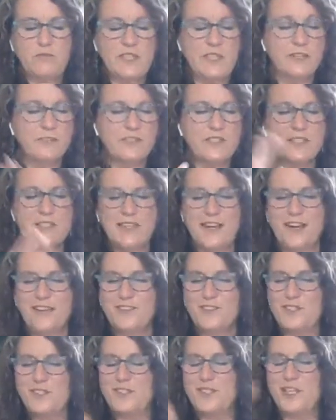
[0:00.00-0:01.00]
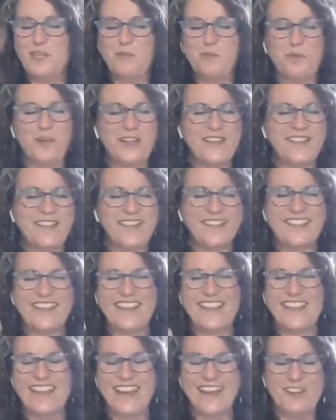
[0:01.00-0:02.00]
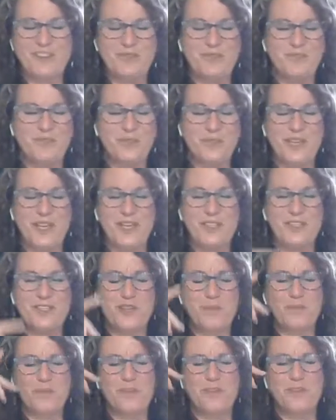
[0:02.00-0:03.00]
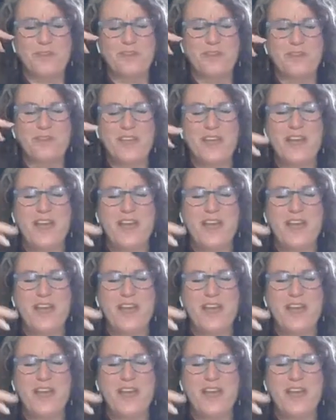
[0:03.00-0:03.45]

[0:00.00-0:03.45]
If it's not, just keep breathing like that and we'll catch up with you.